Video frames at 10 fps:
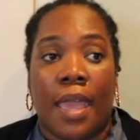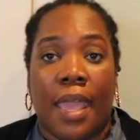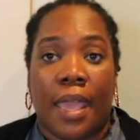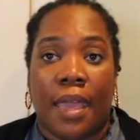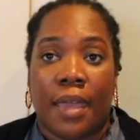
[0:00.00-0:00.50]

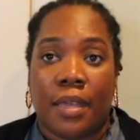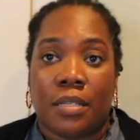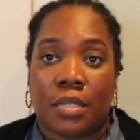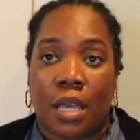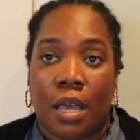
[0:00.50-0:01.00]

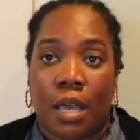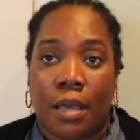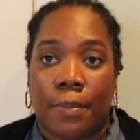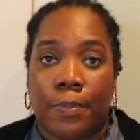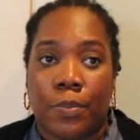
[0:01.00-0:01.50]
And
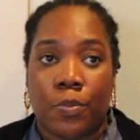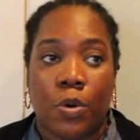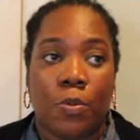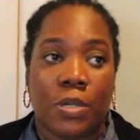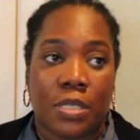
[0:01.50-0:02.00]

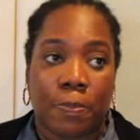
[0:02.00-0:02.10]
what was